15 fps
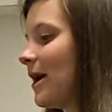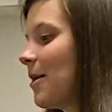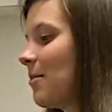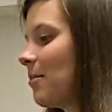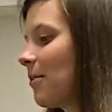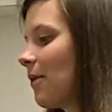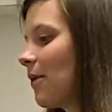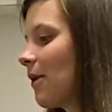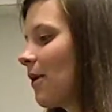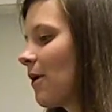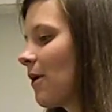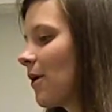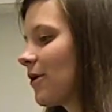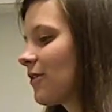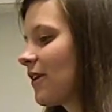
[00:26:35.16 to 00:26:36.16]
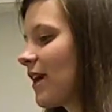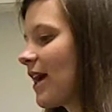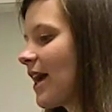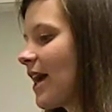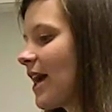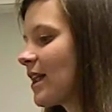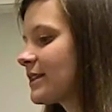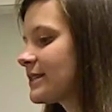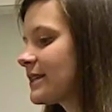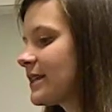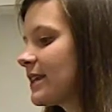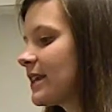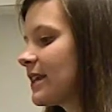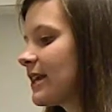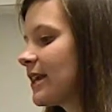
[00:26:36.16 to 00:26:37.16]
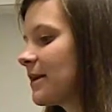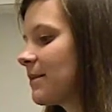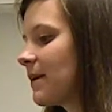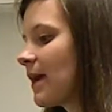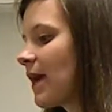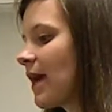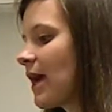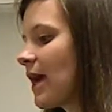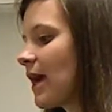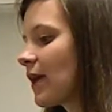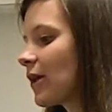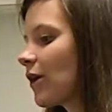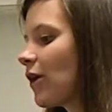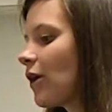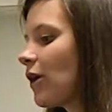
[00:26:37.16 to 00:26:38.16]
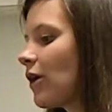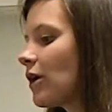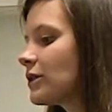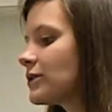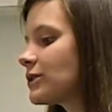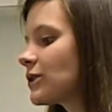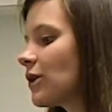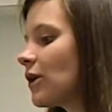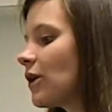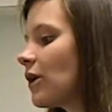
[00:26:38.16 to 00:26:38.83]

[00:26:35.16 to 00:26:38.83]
Por ver si me consolaba.